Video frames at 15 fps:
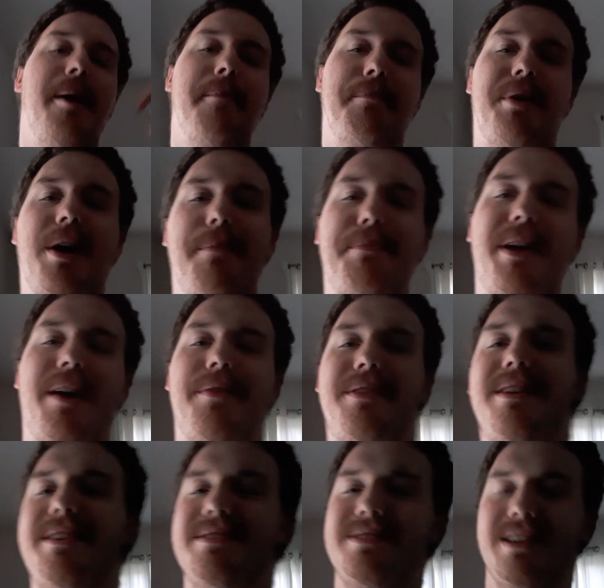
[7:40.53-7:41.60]
pump out
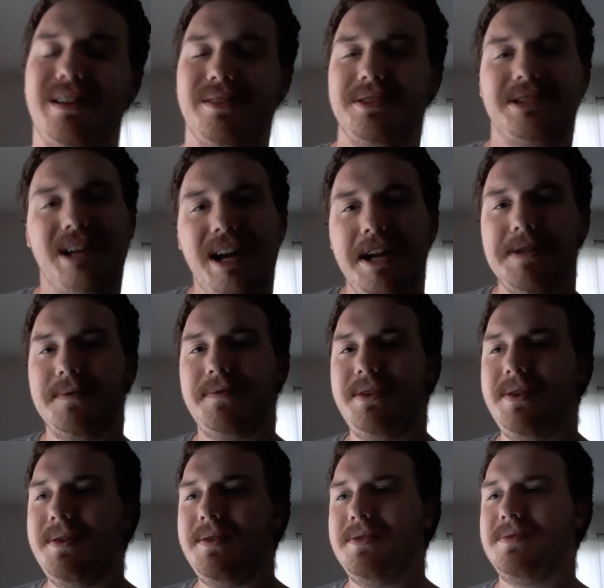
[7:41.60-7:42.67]
these Nicolas Cage
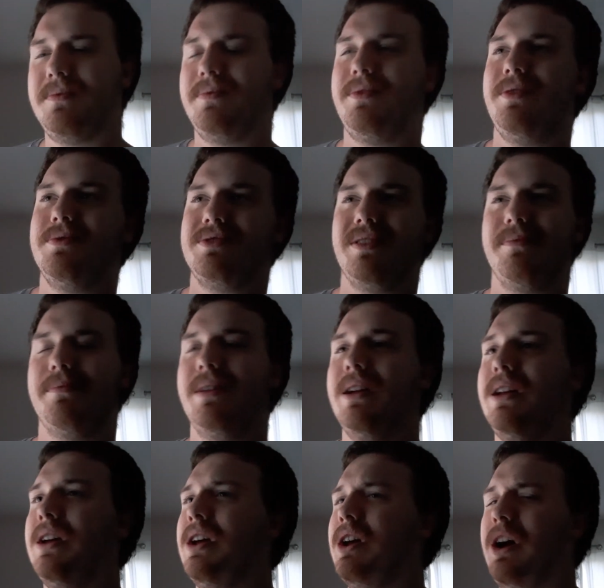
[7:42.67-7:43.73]
reviews, review some
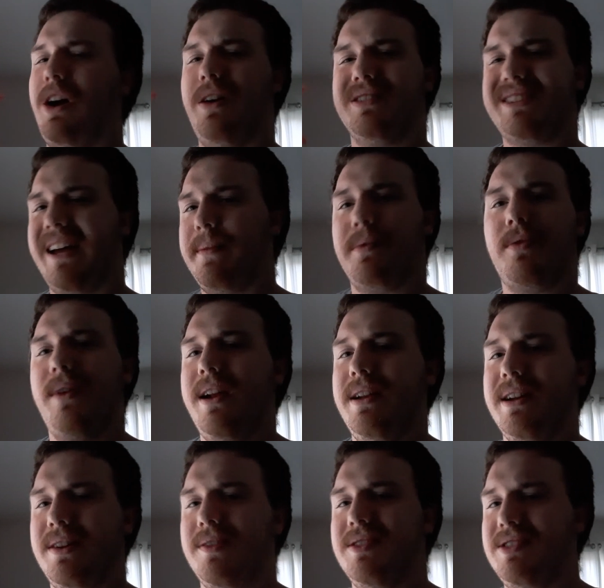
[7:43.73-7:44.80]
all-time great
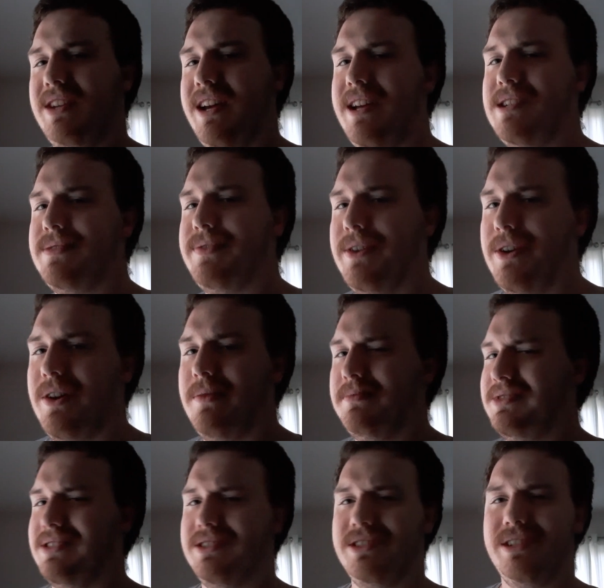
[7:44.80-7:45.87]
Nicolas Cage
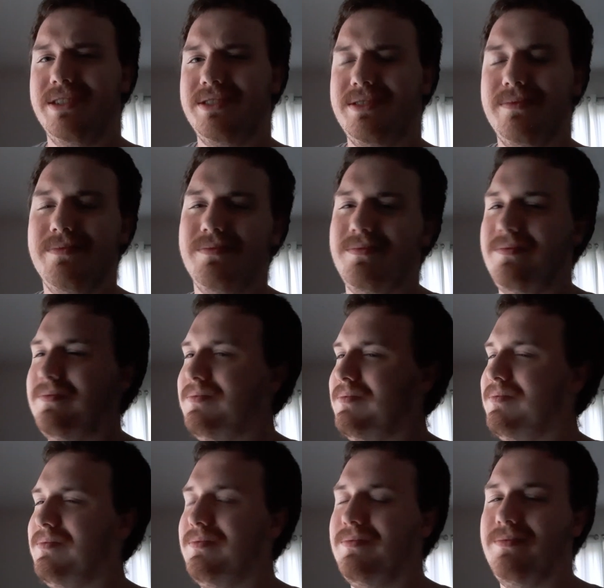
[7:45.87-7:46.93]
films, and just
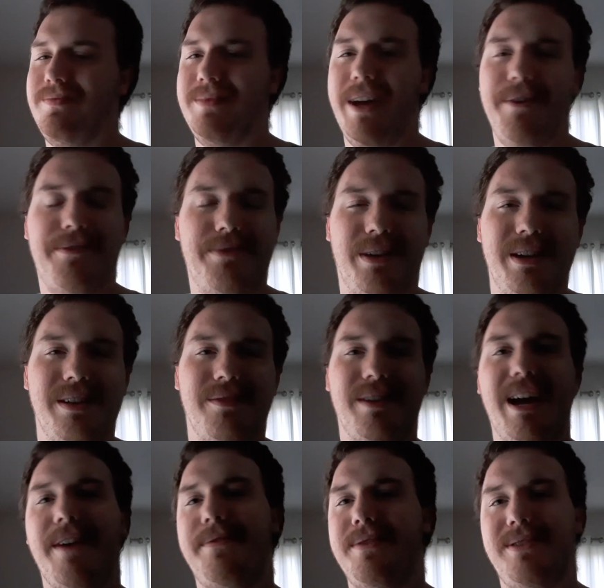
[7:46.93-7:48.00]
have fun and
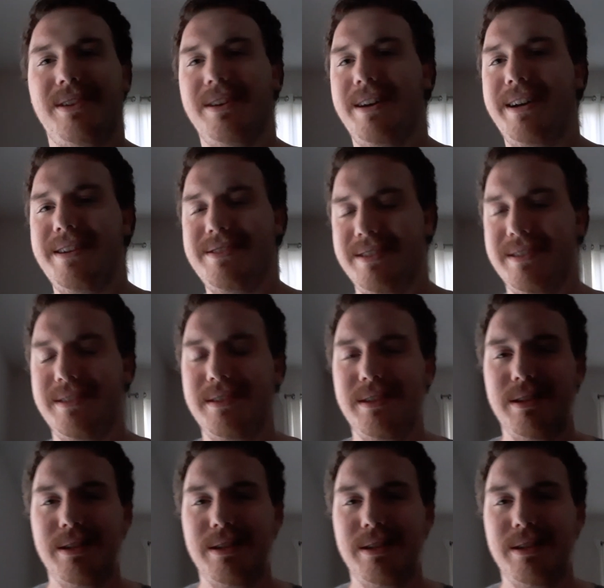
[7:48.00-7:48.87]
laugh with you guys. And